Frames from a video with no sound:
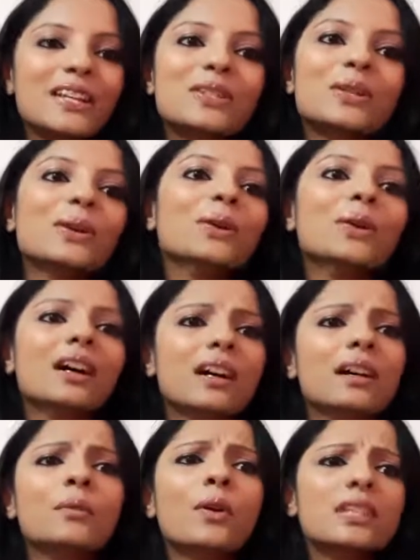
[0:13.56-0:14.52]
So
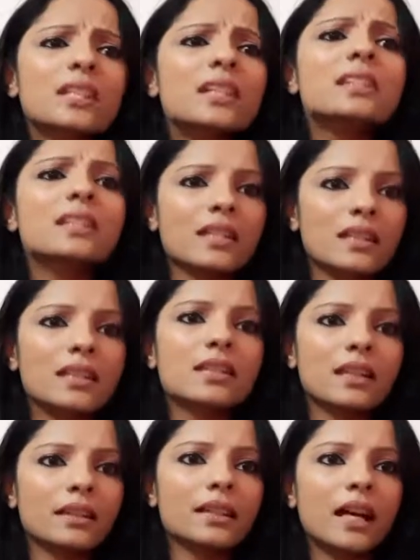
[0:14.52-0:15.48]
uh, what is
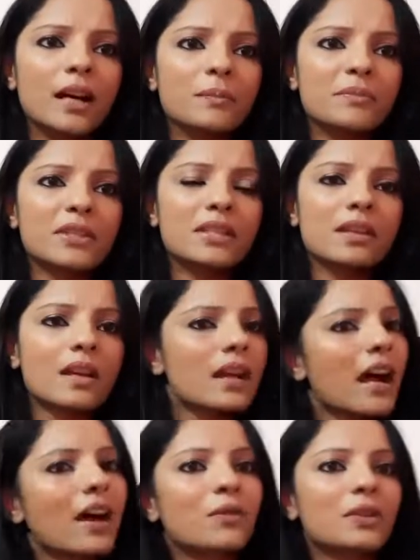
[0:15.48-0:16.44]
InstaThumbs?
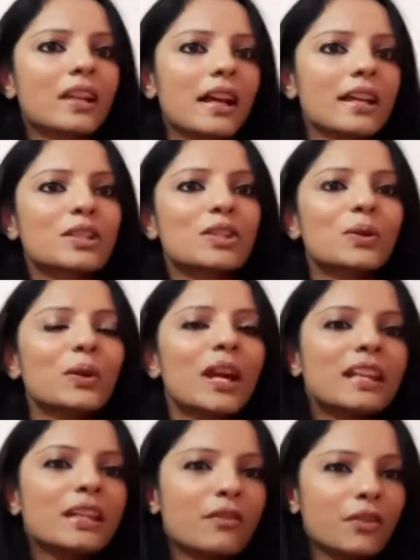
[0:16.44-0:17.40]
I would like to
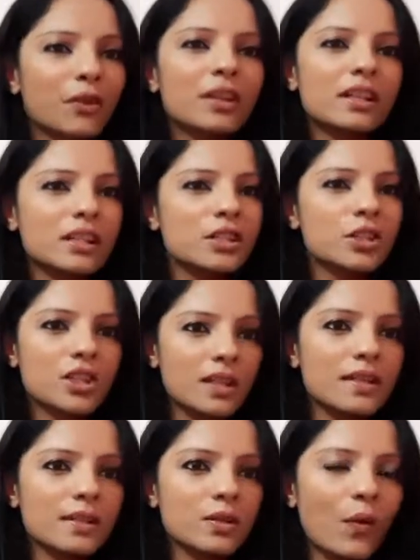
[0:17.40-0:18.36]
give you a little
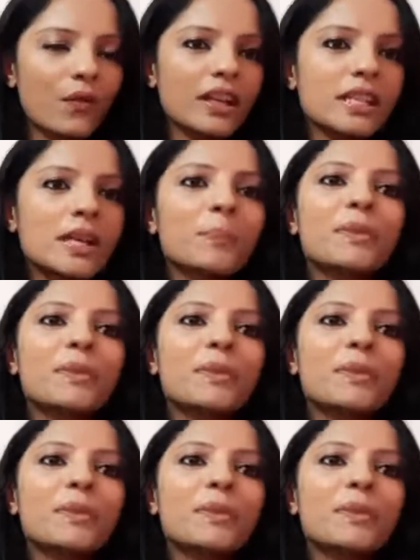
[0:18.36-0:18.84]
gist of it.